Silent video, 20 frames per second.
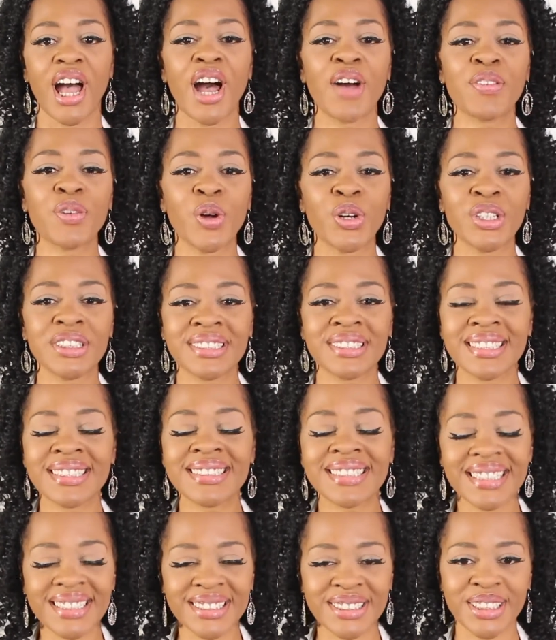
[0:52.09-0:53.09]
Of course,
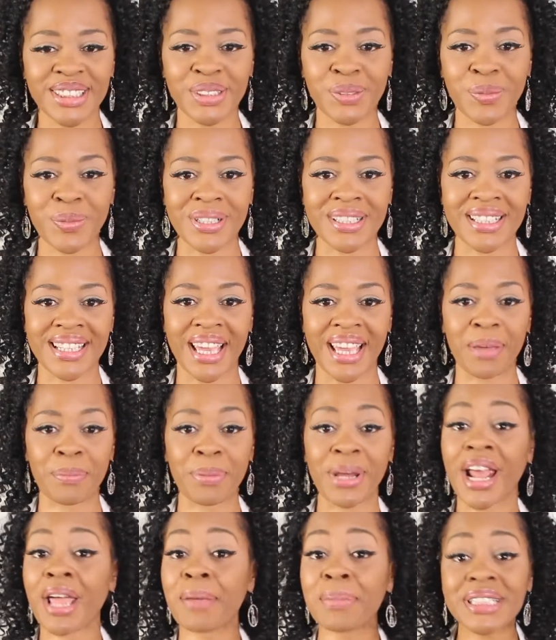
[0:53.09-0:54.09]
this is just one game,
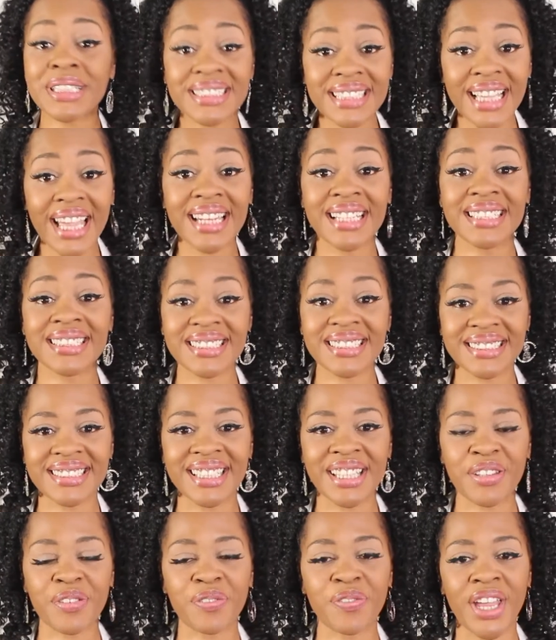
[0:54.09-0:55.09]
but I'm excited to
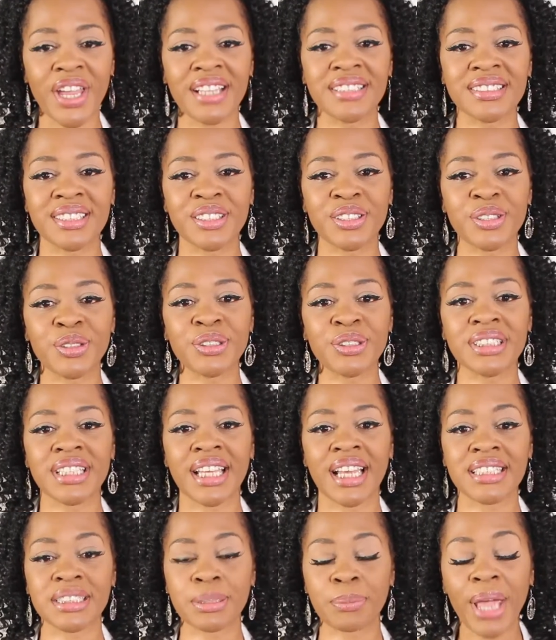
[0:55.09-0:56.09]
see the fans'
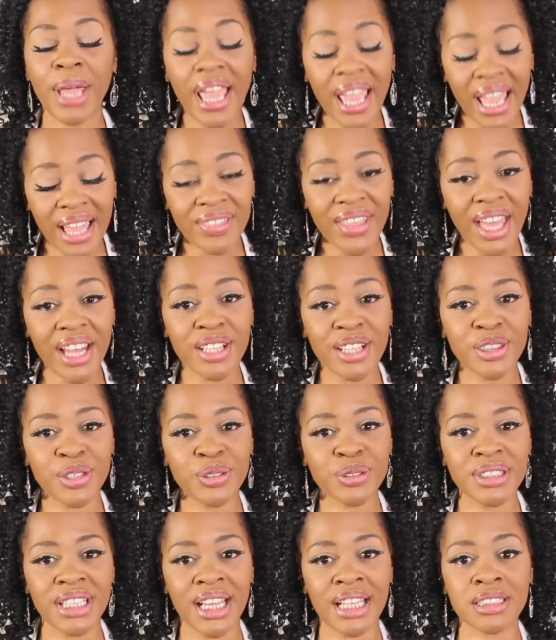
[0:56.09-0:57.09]
enthusiasm and that
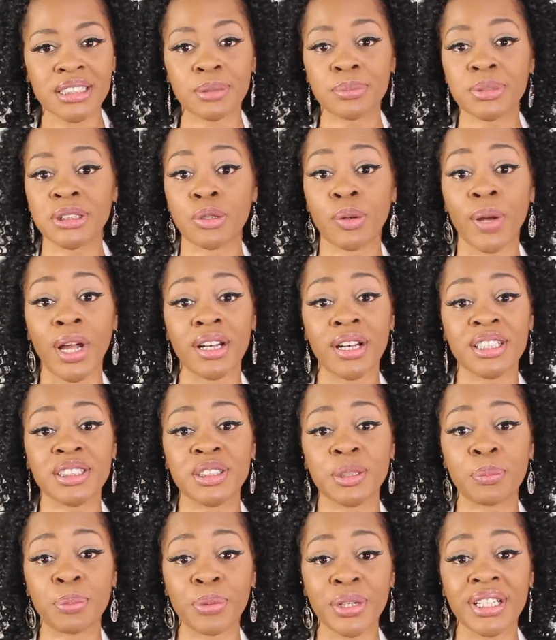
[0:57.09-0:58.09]
enthusiasm surrounding
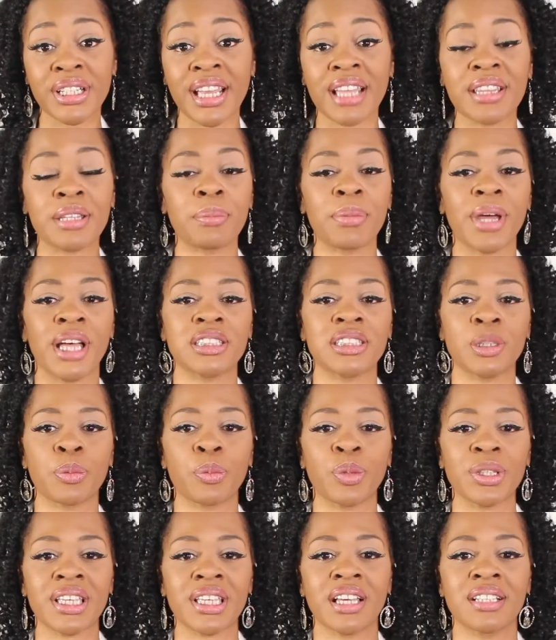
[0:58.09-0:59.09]
Sabrina and the
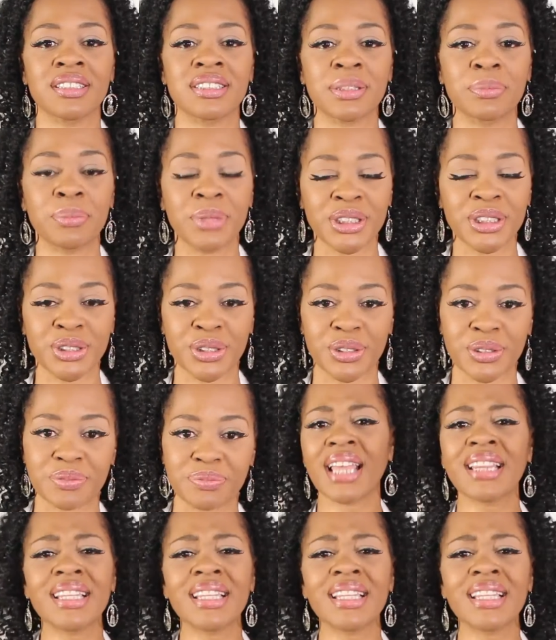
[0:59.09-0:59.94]
matchup with Kelsey Mitchell.